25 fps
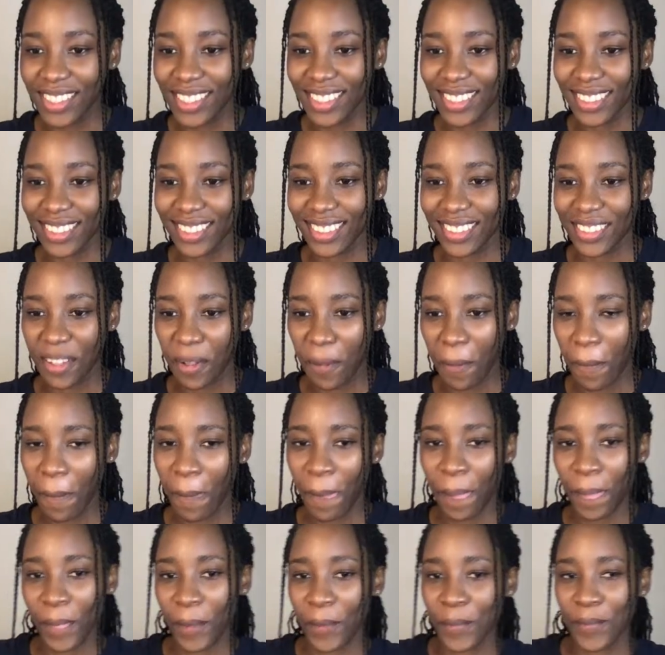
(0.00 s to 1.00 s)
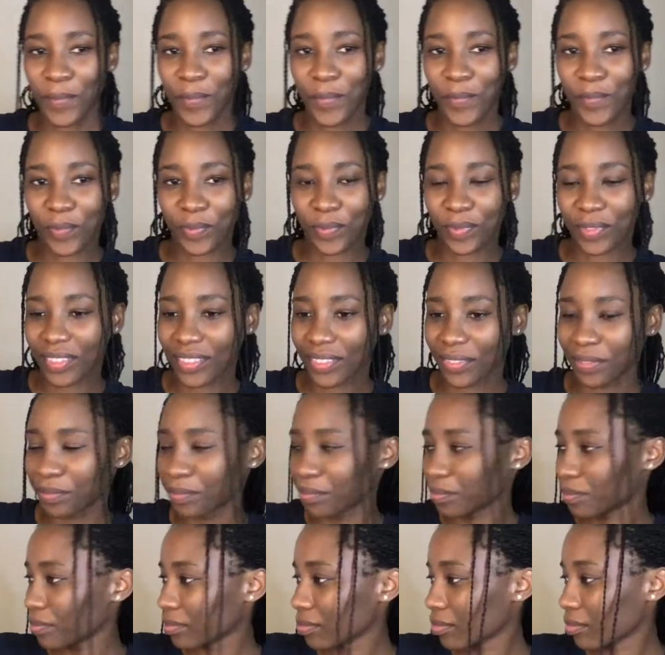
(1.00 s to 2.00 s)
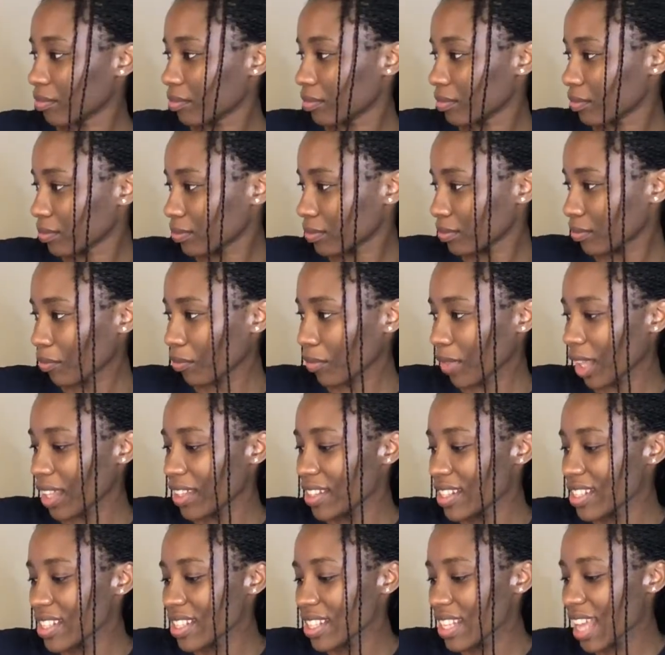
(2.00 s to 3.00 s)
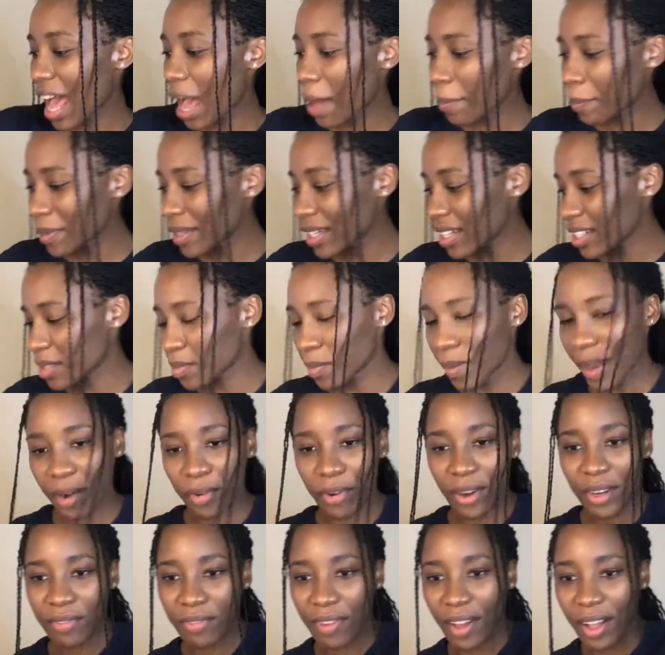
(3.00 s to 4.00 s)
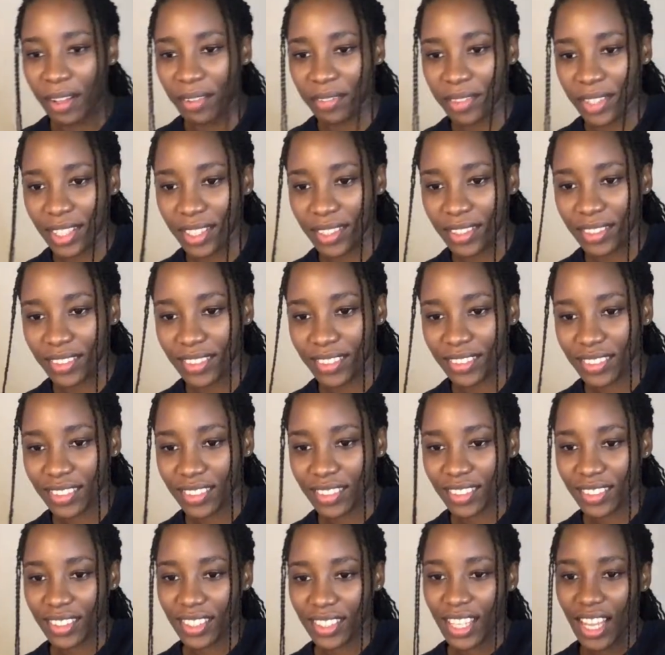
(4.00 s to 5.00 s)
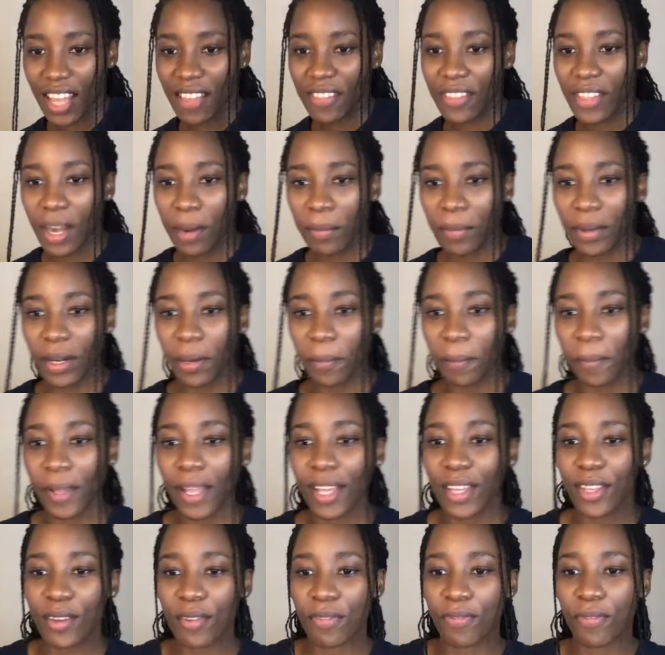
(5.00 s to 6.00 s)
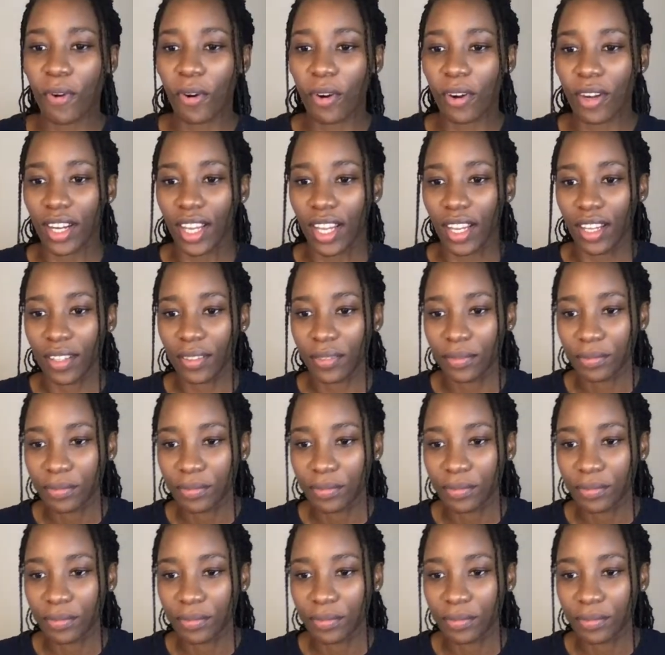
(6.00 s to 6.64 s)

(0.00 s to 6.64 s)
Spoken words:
Sometimes you gotta be bold. This is Happiness by Red Velvet. And then I'm gonna play Euphoria.